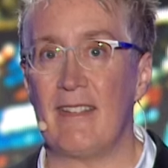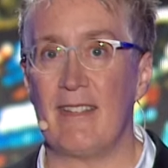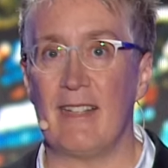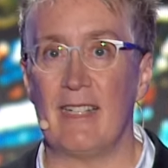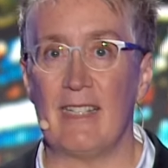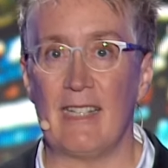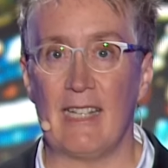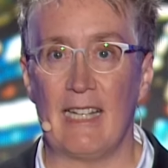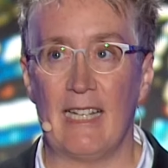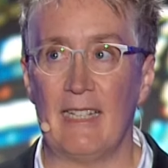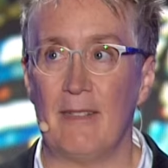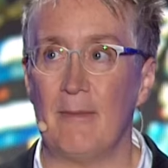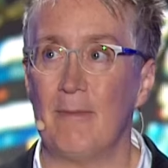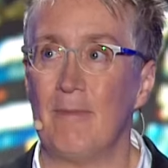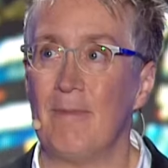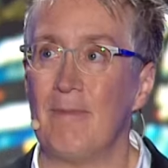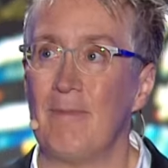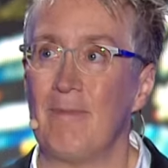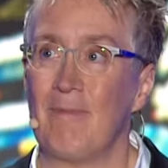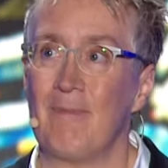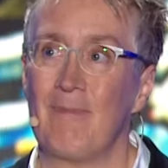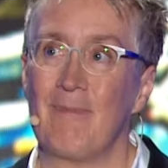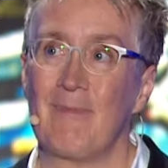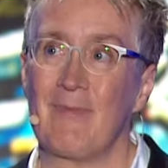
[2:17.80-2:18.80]
done yet,
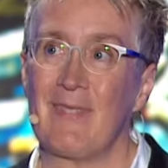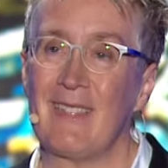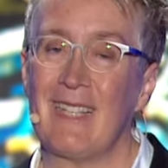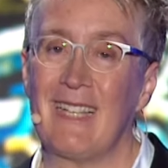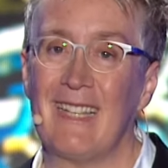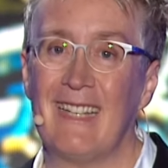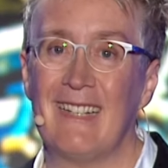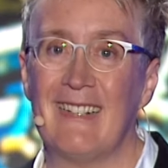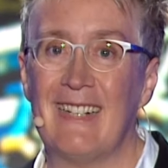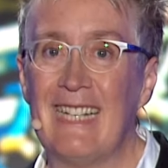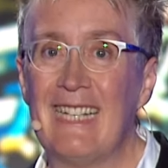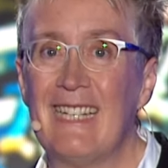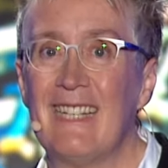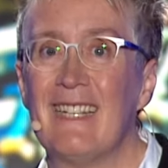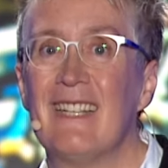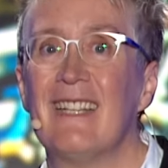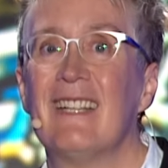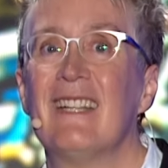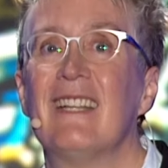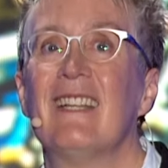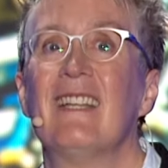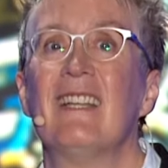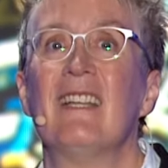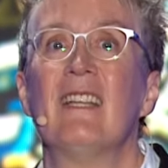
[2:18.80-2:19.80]
all right?
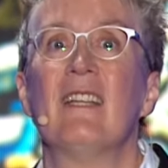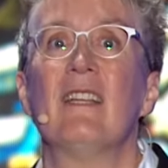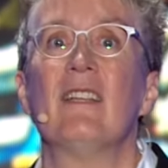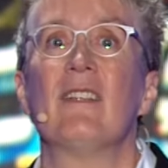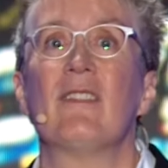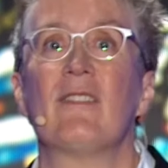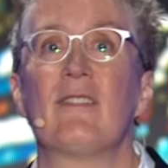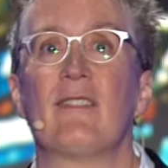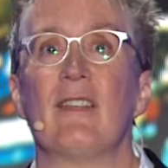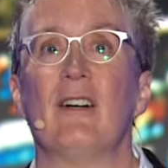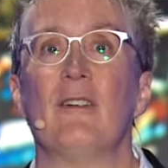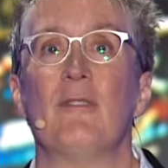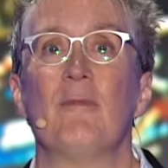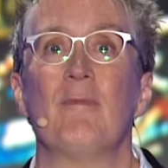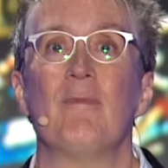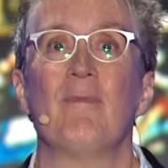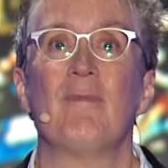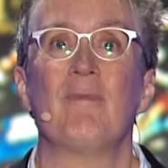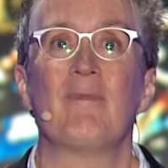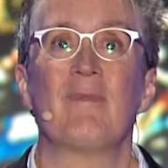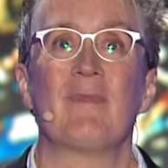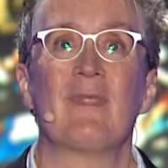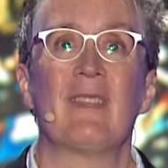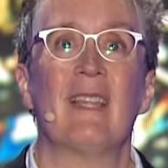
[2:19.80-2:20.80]
So
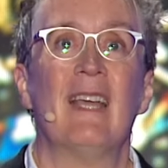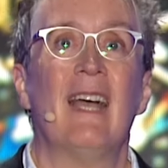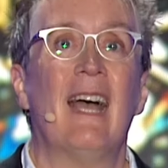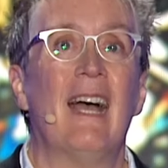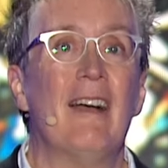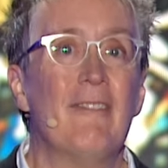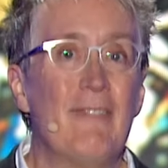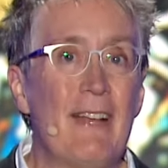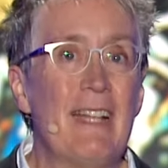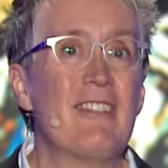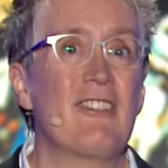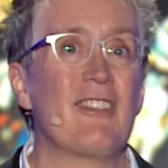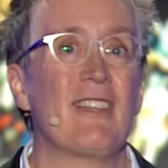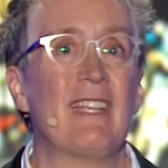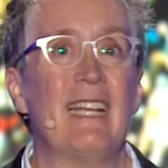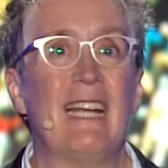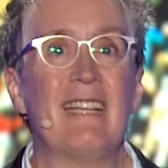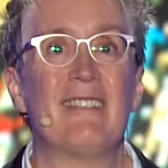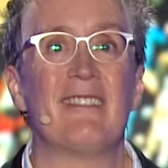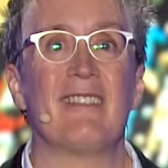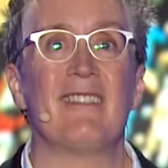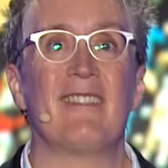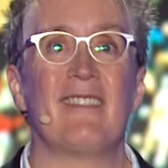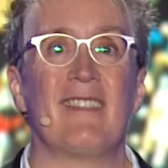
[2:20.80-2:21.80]
eventually, I
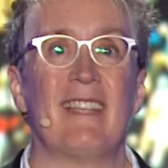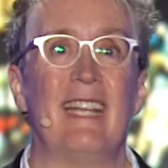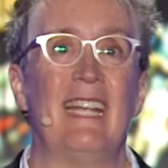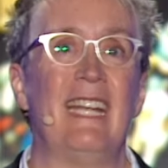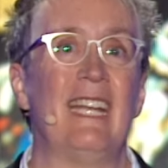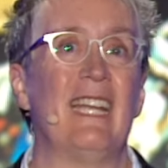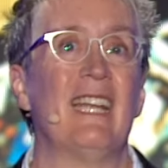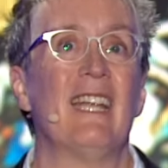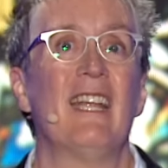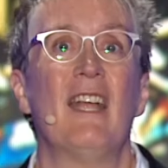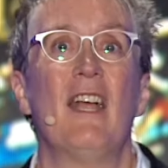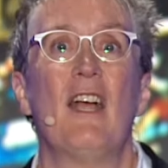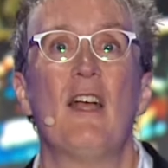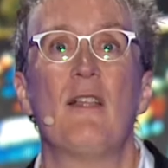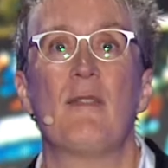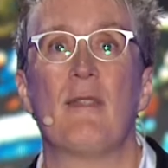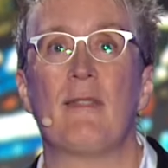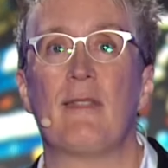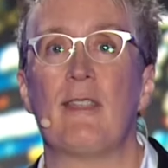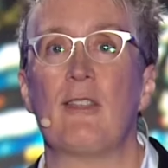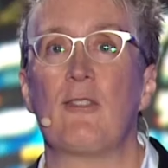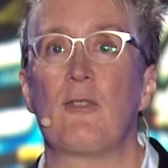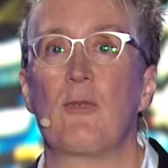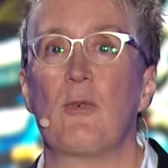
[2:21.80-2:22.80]
should say,
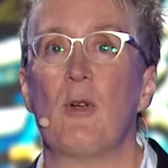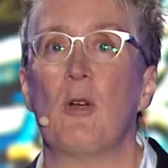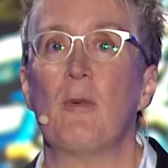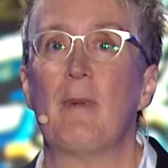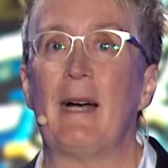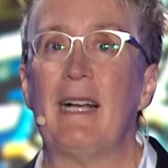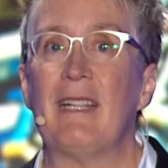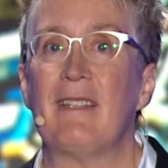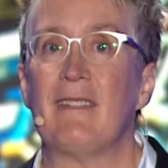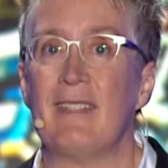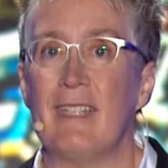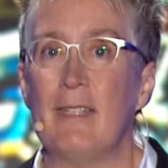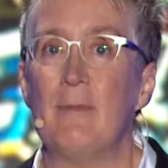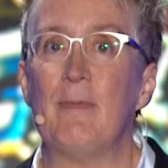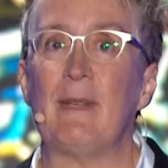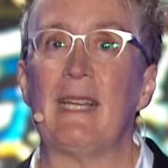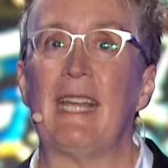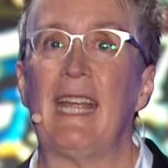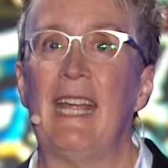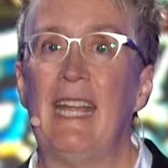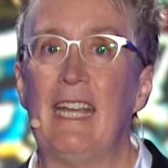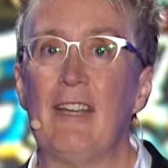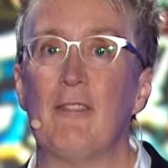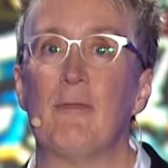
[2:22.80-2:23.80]
that this robot did
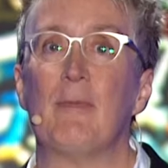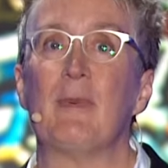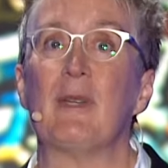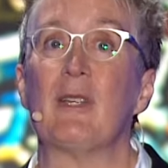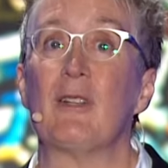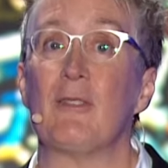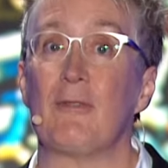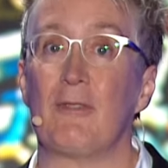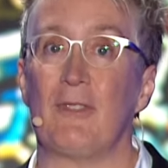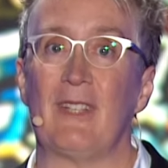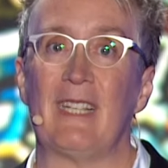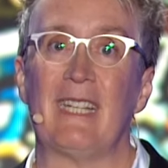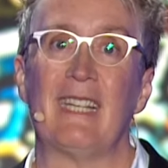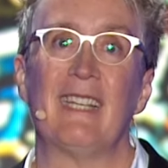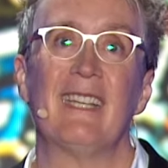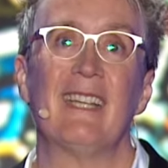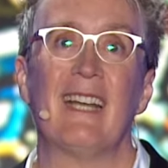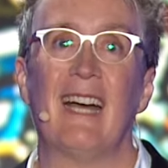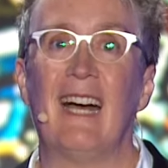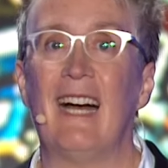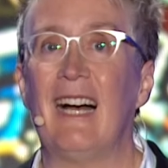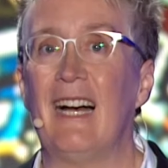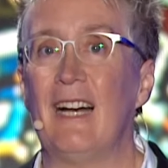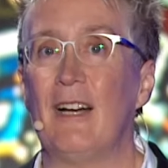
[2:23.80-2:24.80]
behave beautifully.
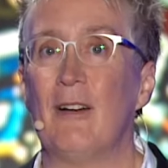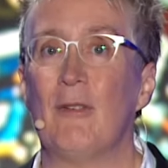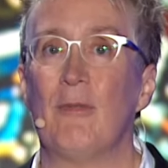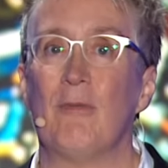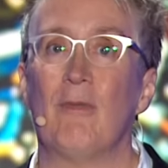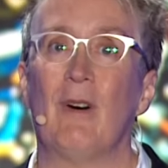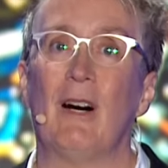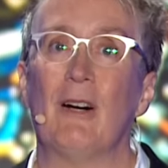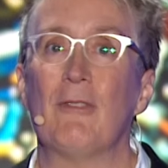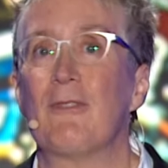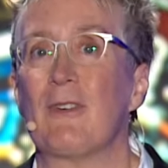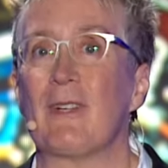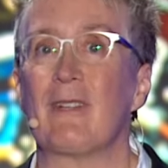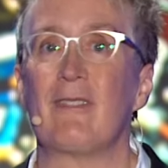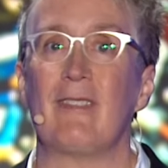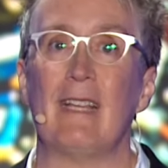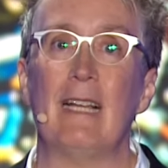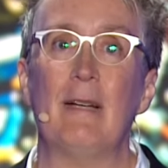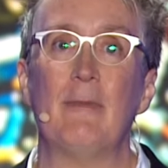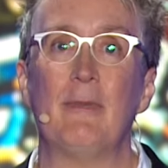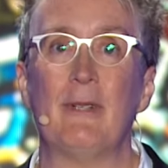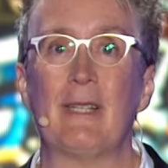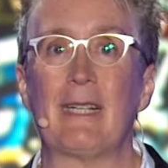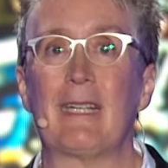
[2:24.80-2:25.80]
Well, for
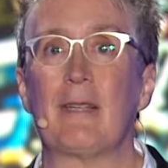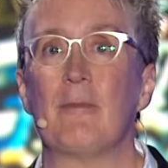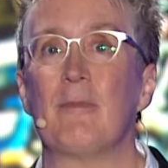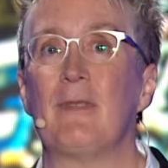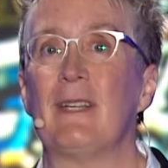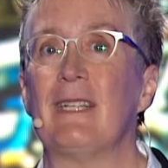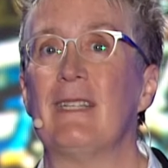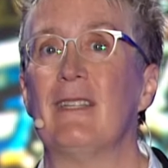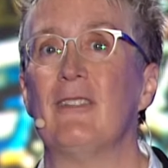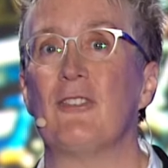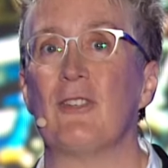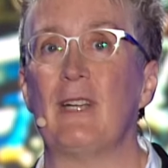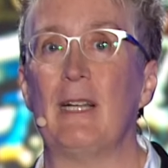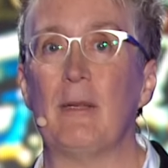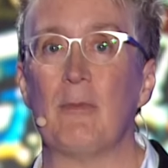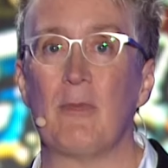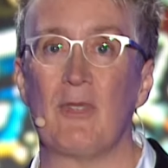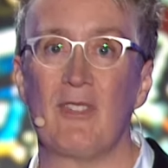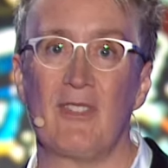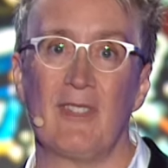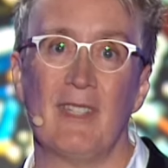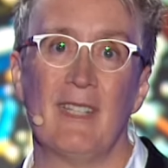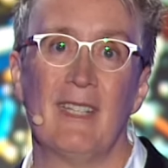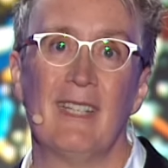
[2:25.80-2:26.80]
example, it could play the
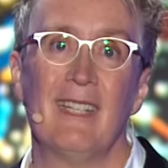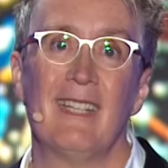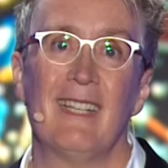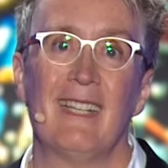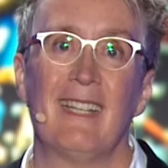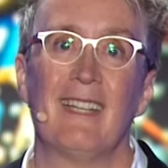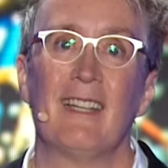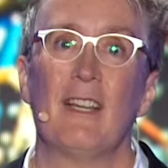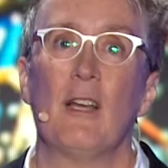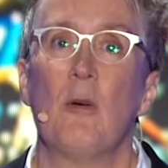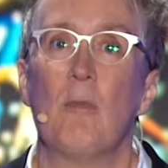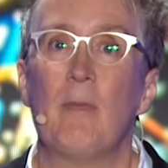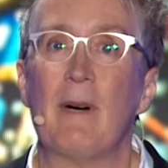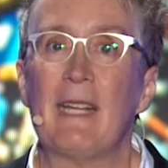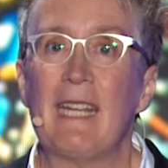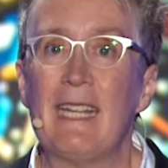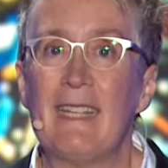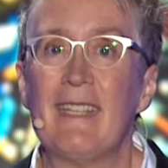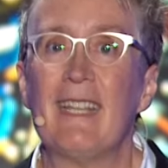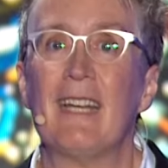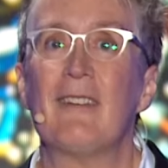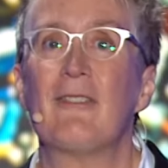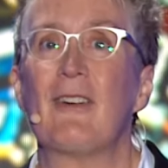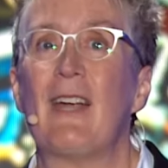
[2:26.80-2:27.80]
drums. But
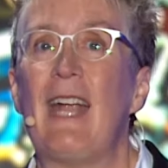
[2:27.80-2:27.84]
it never